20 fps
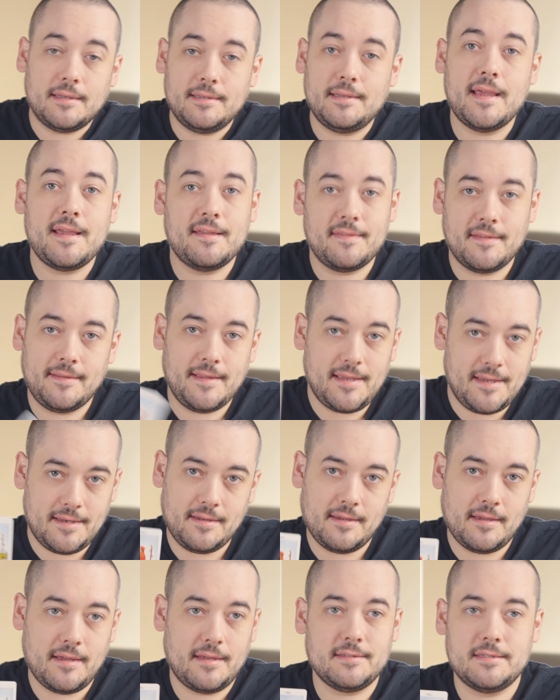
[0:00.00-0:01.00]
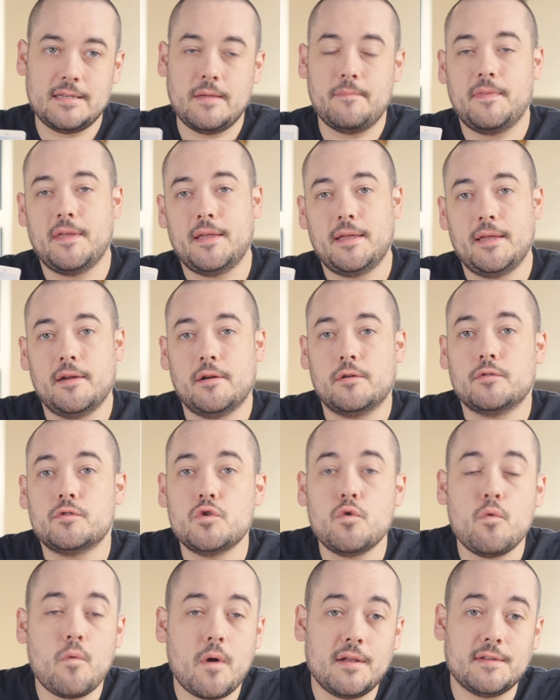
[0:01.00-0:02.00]
take the lead on something here.
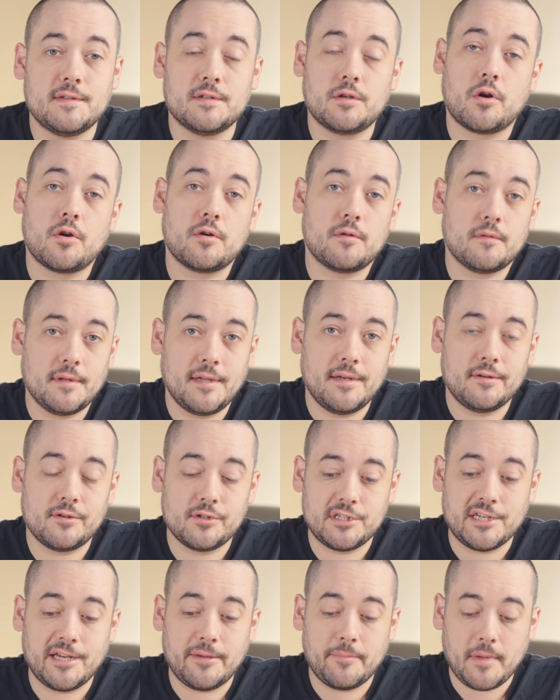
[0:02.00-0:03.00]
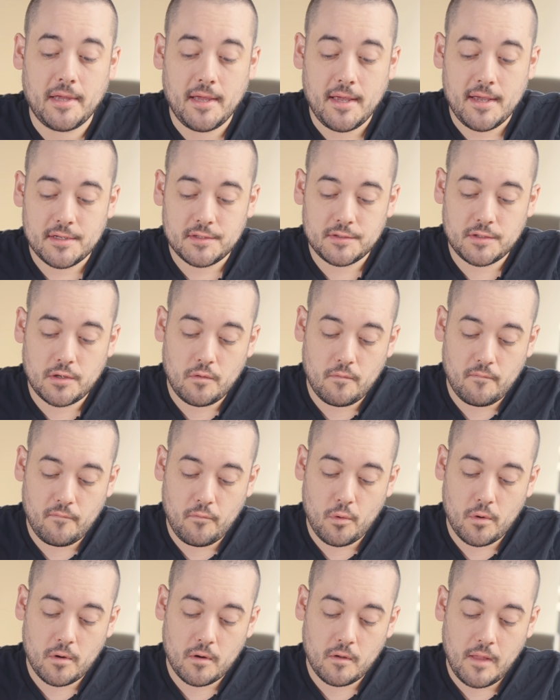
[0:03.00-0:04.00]
Two Wands, a card of leadership. So
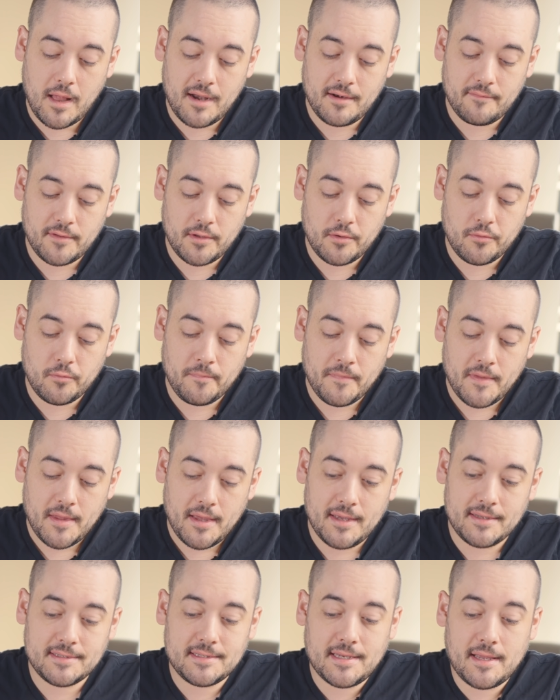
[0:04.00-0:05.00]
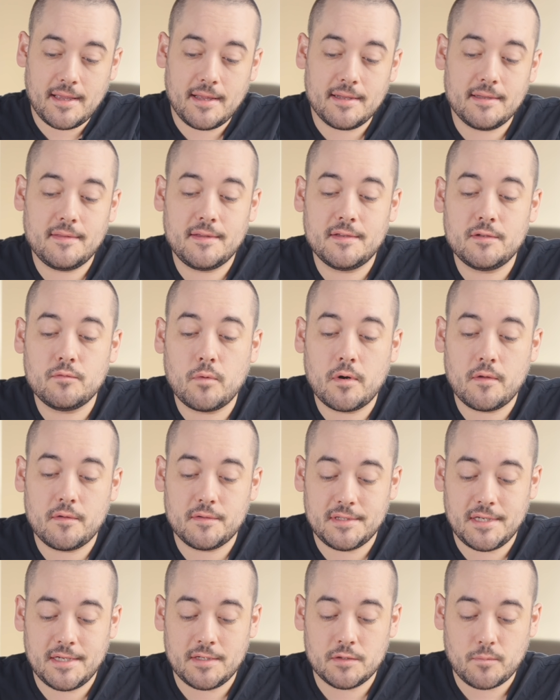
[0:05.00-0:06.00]
for a lot of you, it's like this is one of
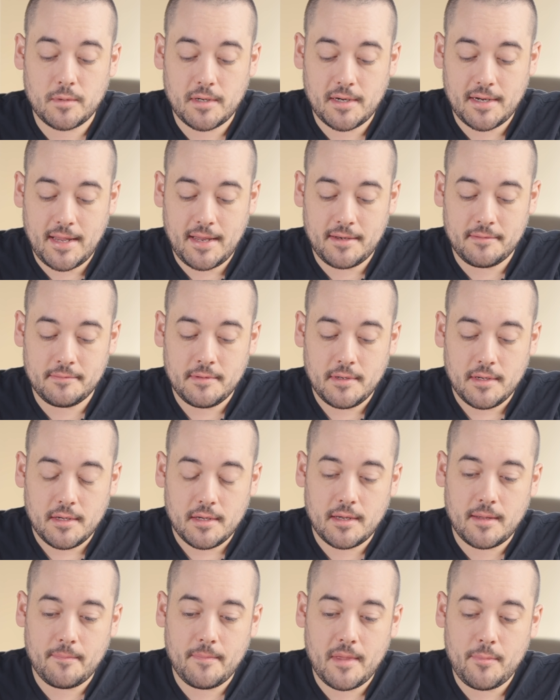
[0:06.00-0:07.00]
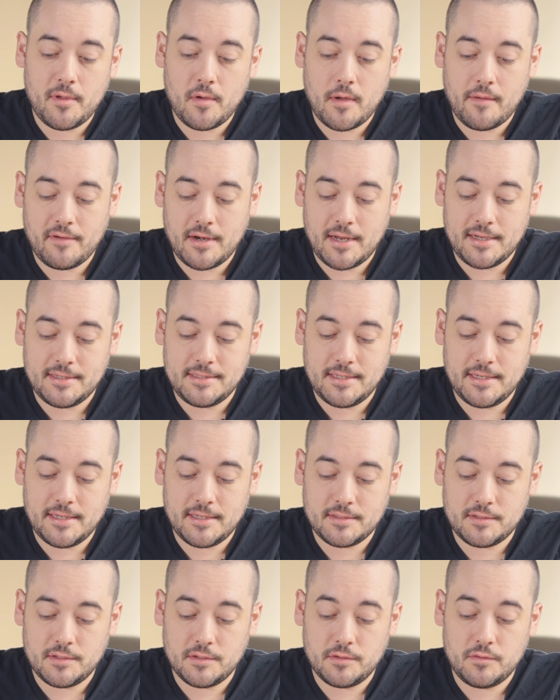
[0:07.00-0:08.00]
those things where, again, maybe you have an
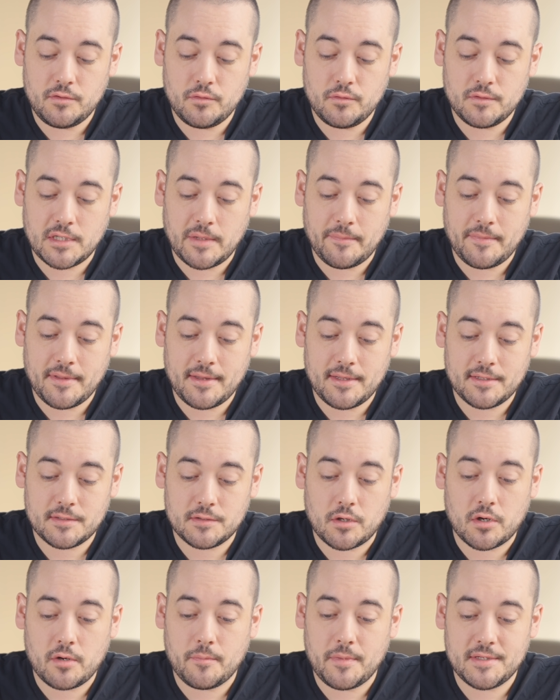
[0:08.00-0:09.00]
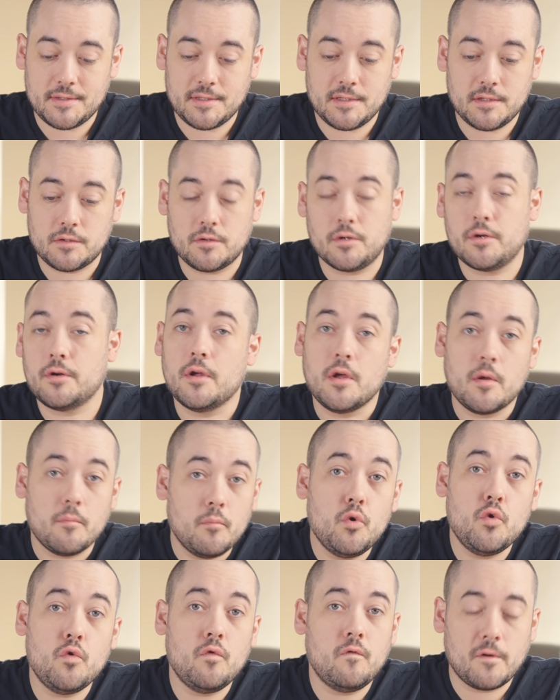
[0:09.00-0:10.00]
idea to do something like start a business or
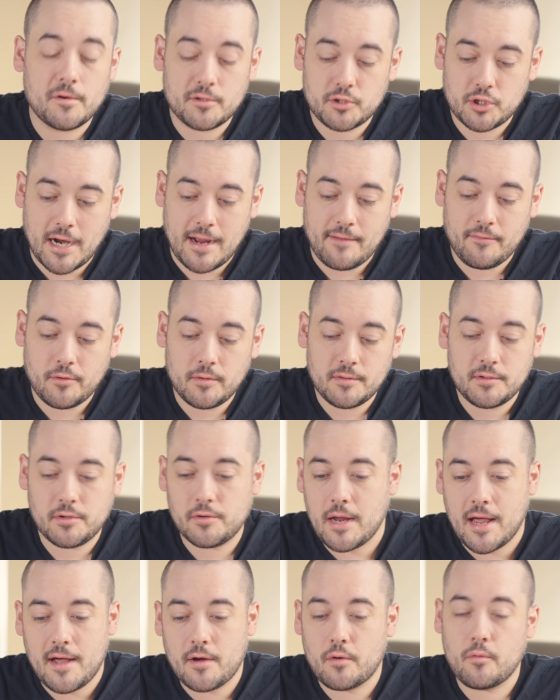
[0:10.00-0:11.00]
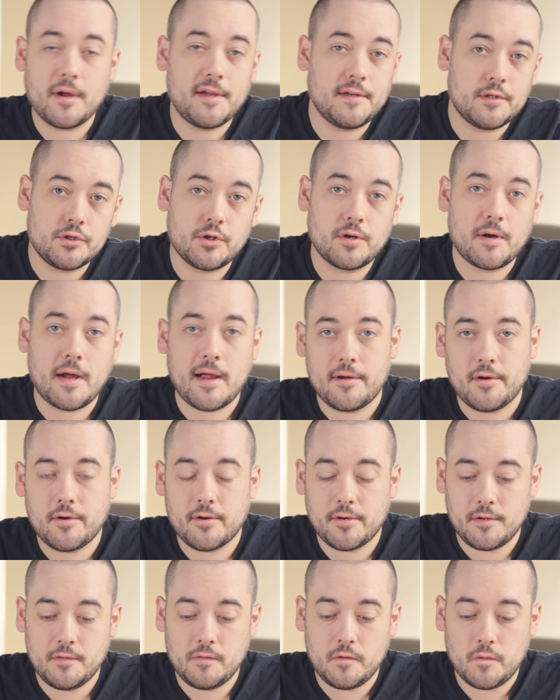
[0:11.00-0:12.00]
move or travel, and you're not quite sure how you're
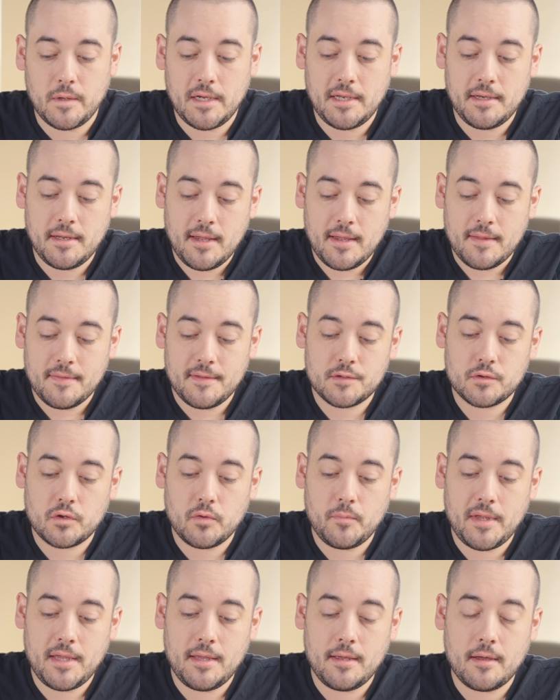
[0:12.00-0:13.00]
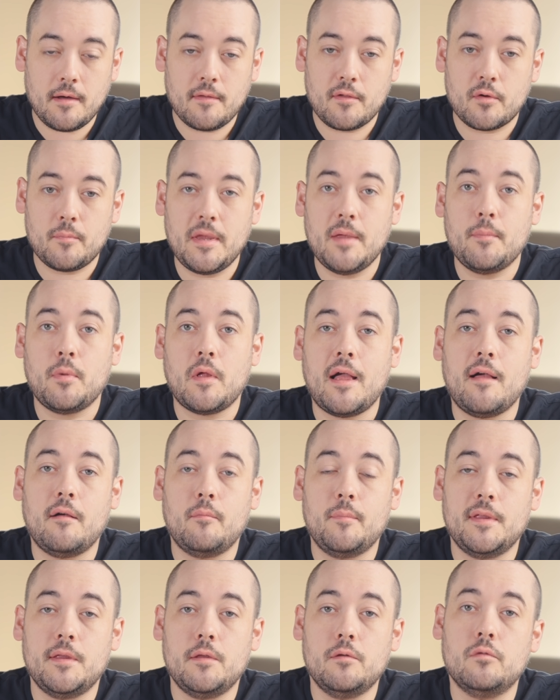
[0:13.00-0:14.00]
going to do it. This could be other people
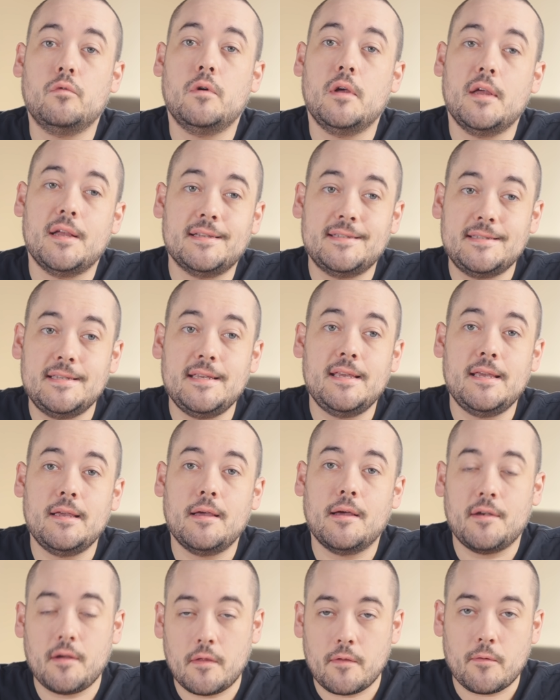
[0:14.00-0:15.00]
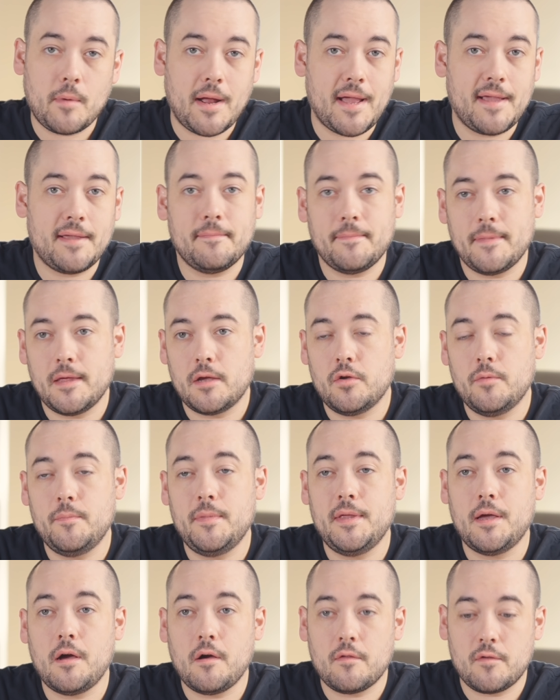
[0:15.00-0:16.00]
helping you see another way. It could
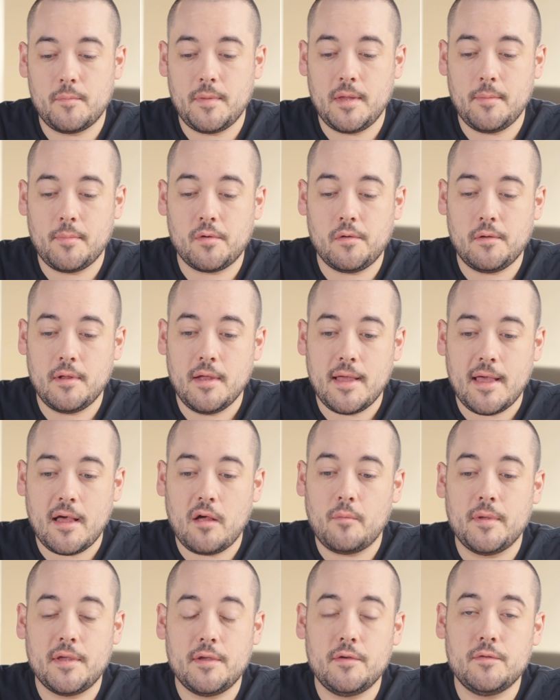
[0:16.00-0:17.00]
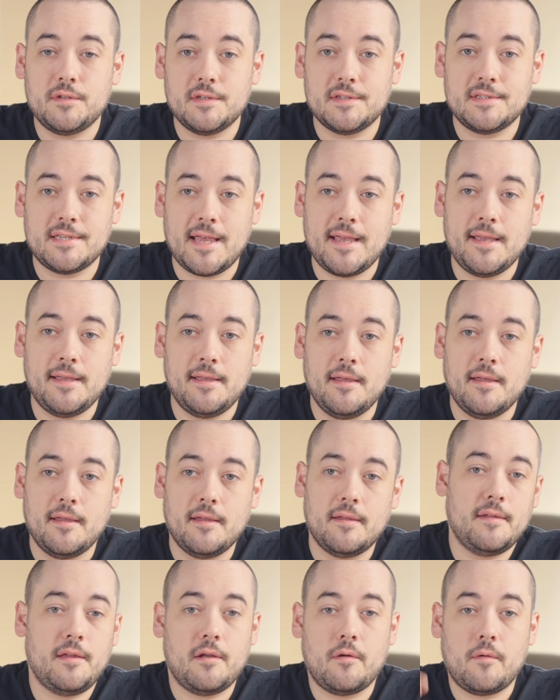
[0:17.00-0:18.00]
be other people helping you to say,
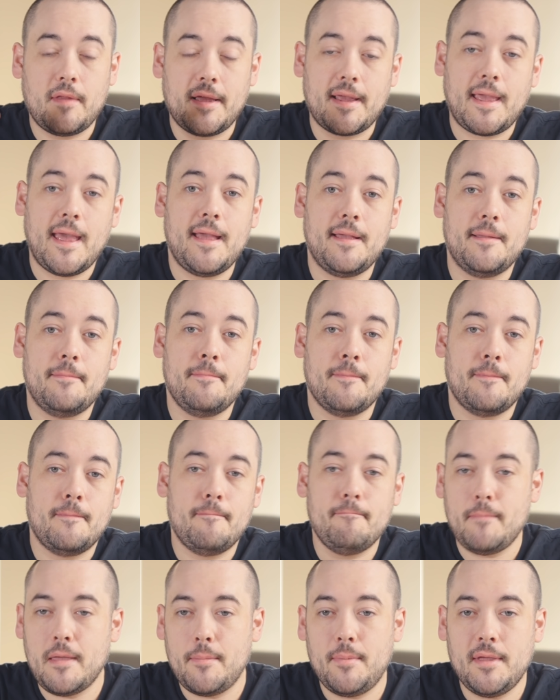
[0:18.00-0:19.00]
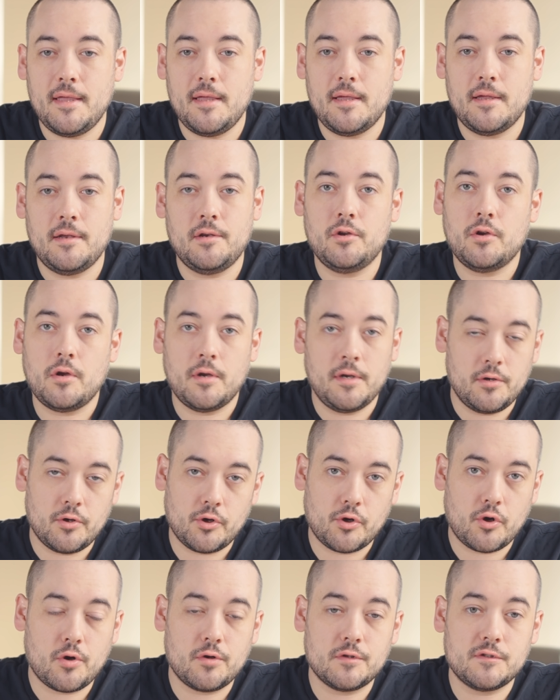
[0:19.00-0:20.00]
you know, like, hey, maybe in your
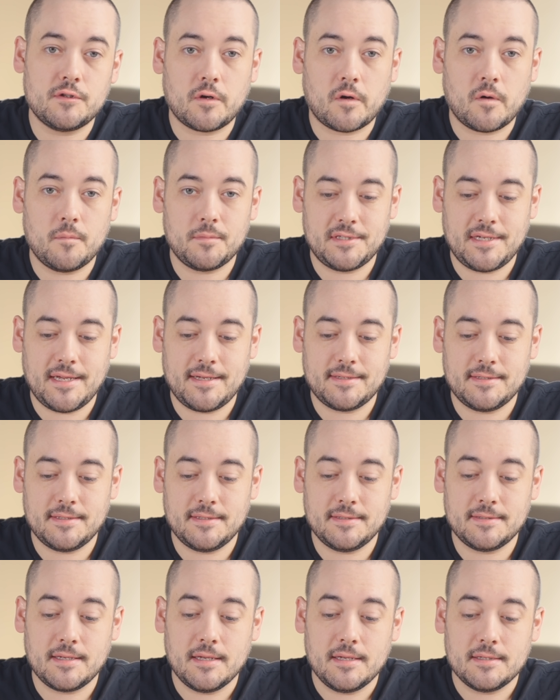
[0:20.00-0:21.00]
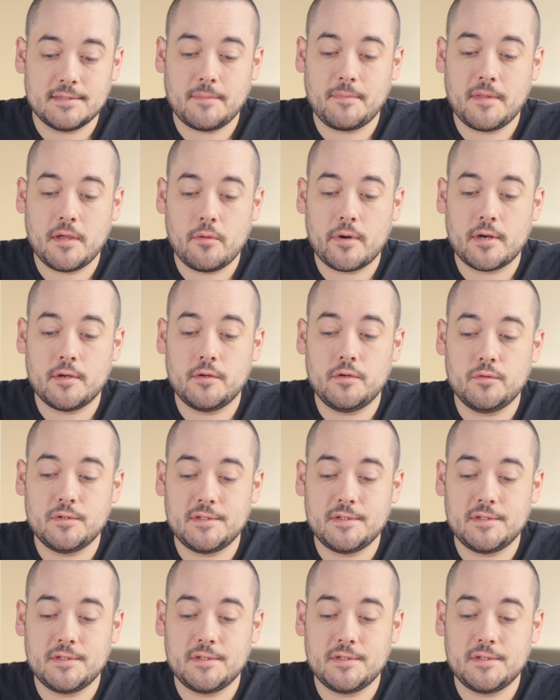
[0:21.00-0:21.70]
current circumstances, something you want to do